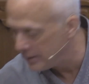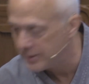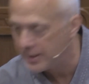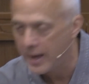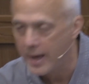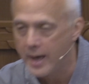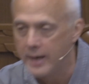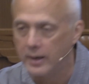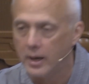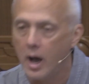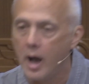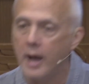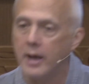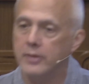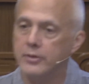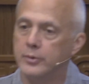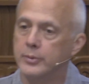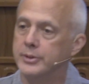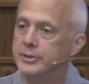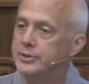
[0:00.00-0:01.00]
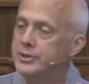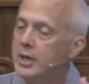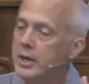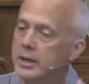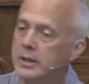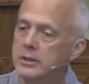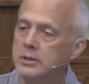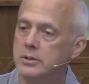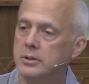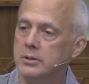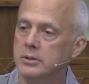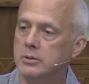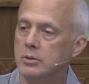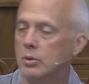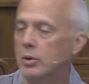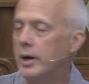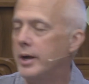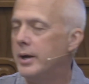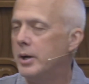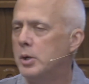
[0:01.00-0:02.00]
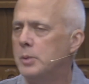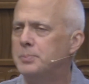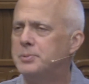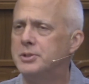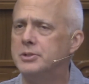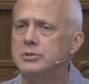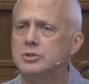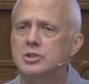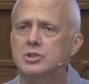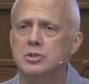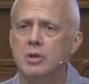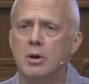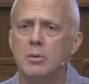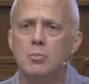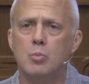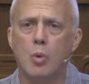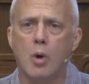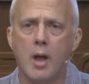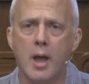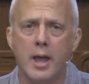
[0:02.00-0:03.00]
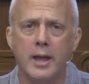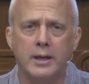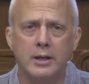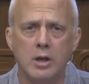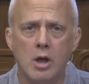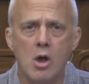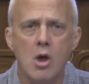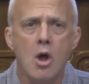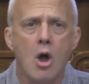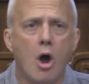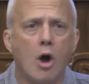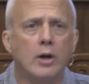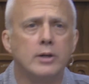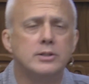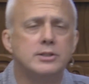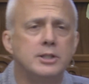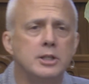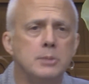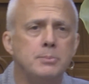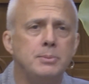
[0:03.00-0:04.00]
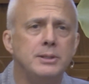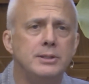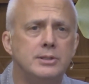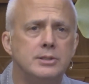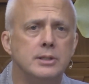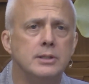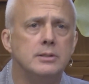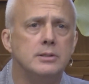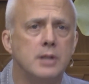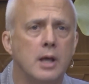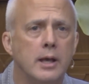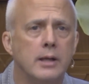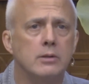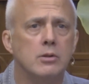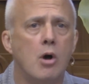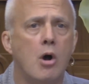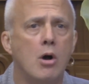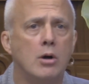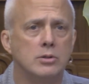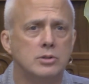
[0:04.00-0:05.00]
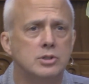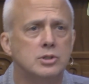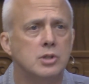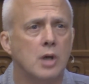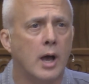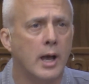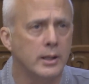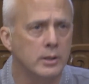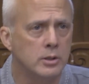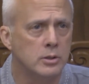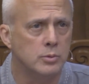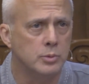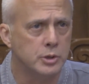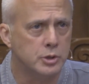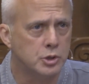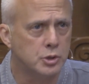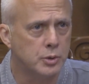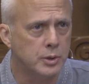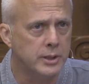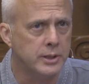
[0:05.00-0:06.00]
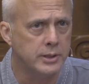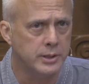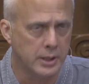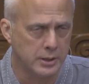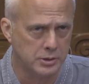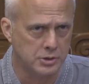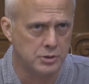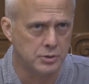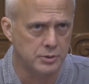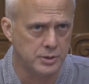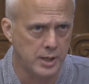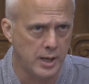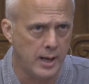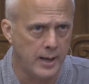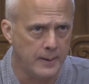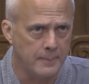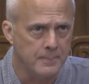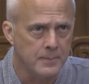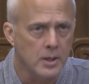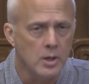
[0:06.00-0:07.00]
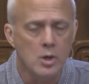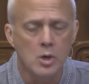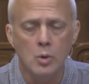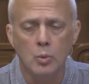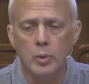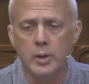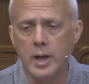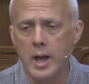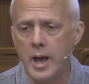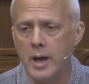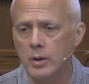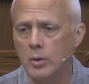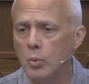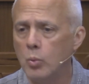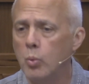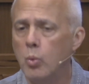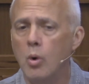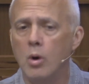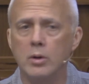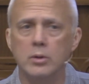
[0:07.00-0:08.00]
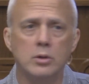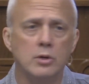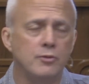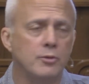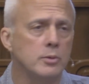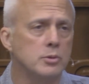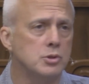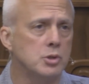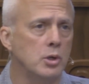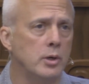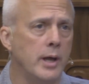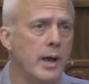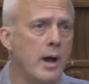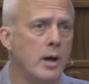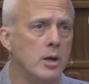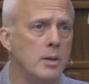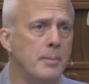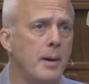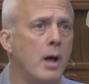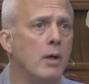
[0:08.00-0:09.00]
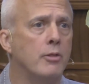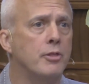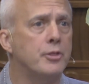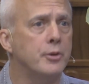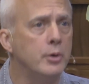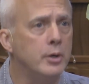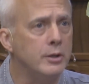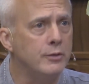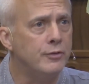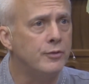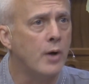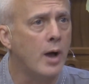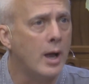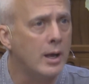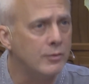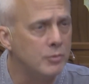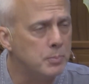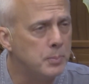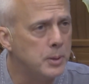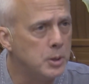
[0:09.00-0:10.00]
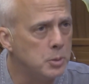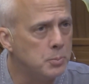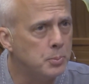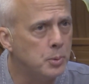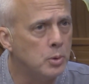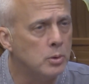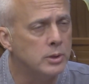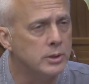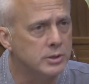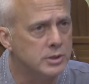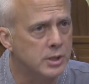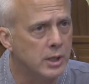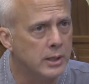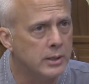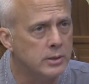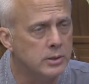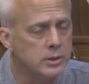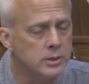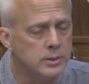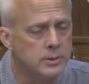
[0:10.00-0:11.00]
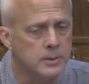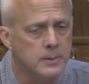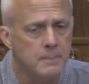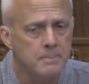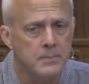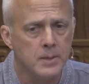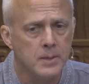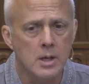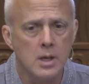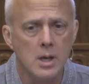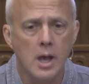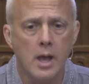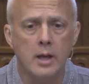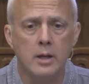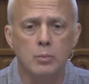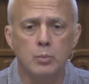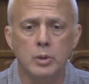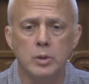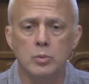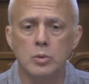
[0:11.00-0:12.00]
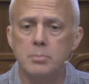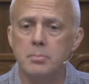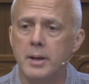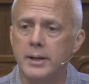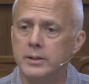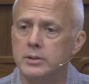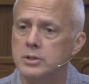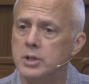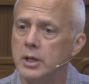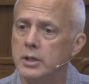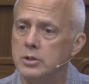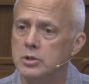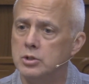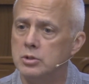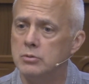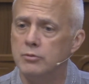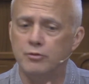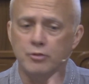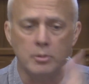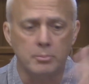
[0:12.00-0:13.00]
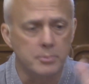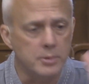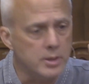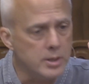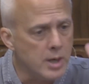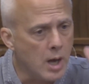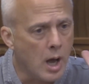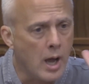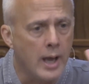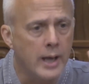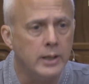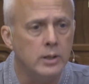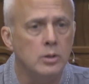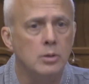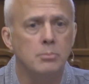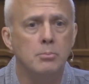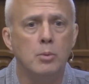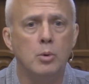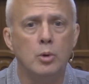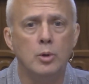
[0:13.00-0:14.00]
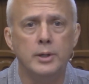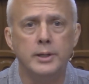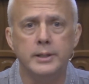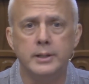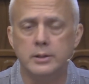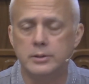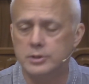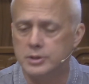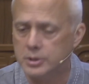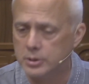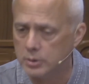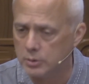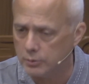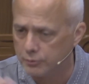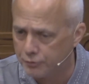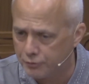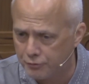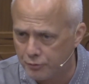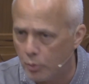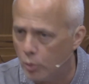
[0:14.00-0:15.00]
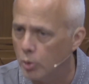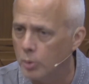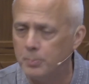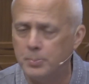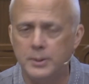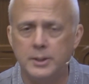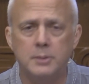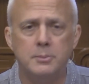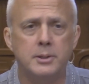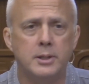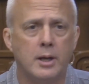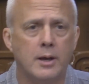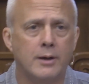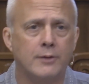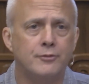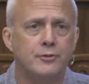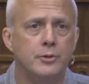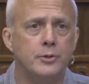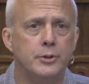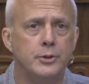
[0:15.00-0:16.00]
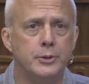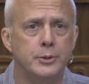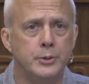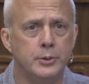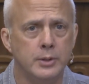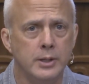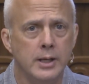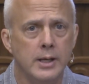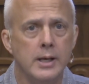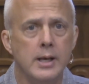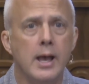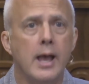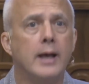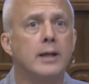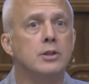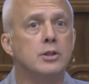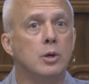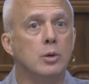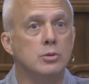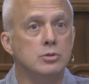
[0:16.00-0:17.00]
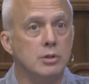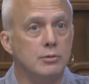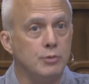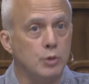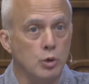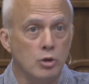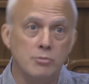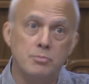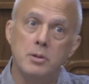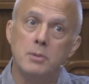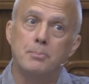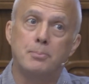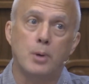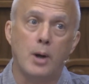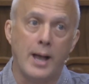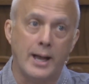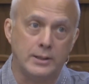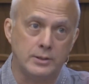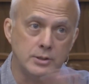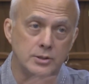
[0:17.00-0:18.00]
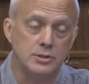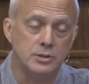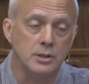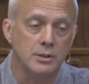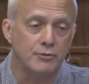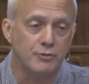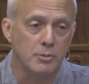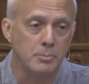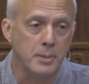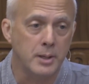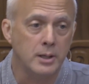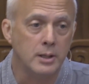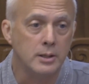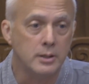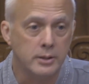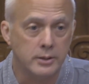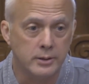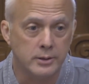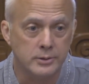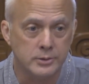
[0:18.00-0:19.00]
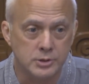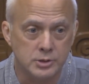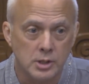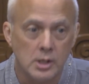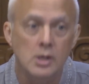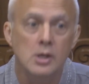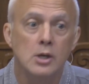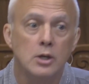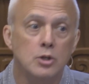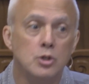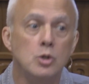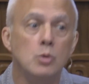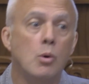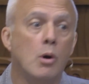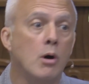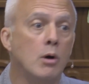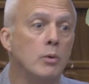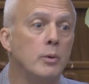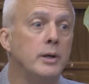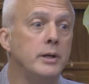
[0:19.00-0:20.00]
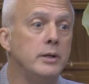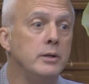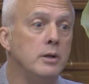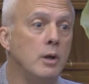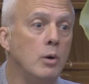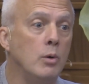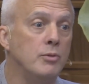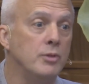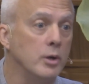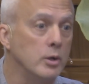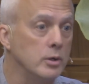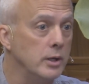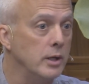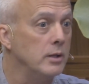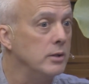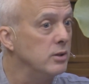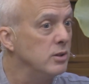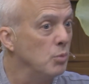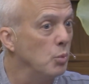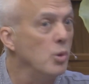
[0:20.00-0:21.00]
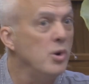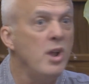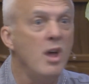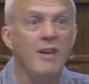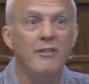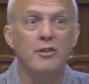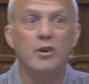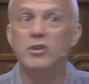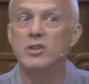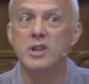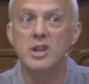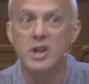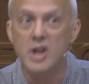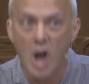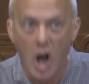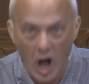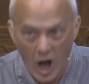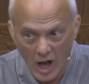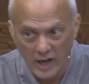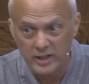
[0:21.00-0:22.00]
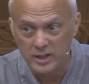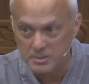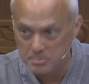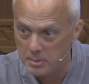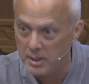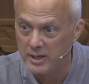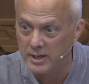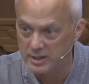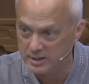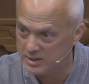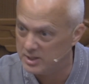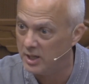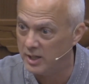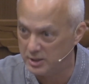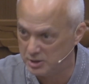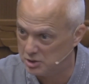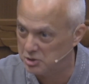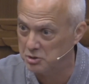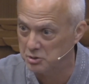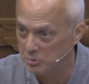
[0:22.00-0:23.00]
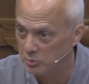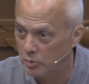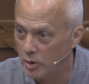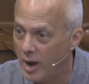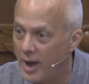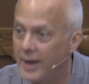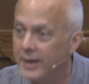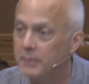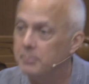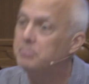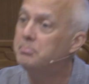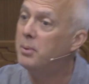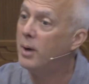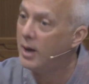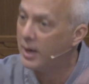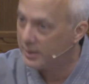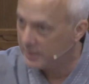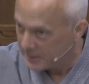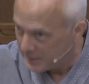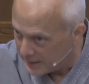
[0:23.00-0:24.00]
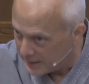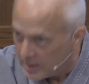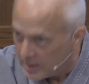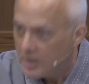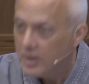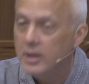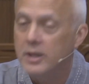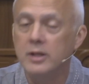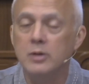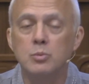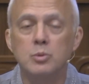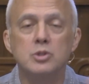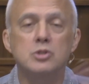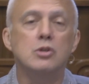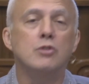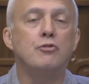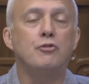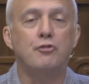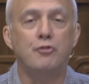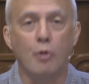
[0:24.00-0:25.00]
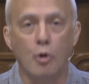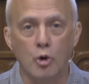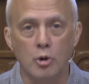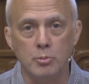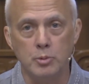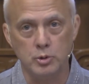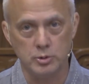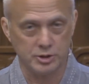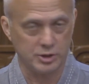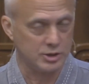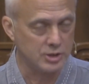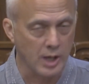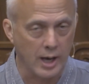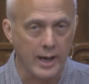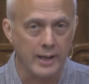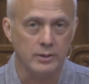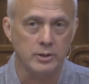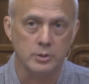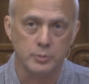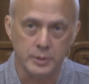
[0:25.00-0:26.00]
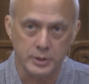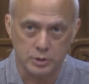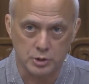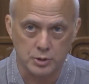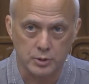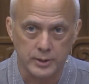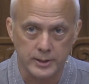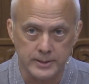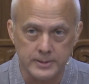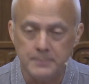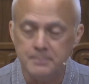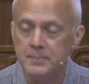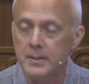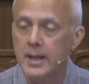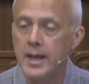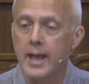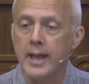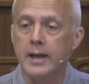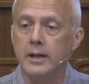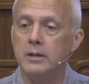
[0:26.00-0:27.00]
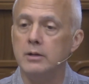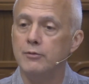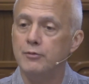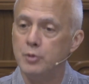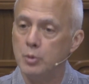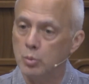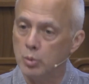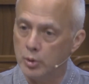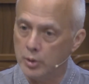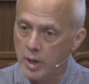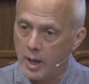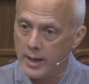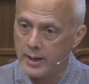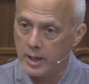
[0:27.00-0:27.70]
that either attended or helped in some way our TBC day-long silent retreat yesterday. We had a wonderful turnout. About 35 people attended, and we were in meditation from 9 in the morning until 4 p.m. in the afternoon. And those of you who have been practicing for many years, you already know that we're never not in meditation, right? But it was a formal silent retreat. And if you were not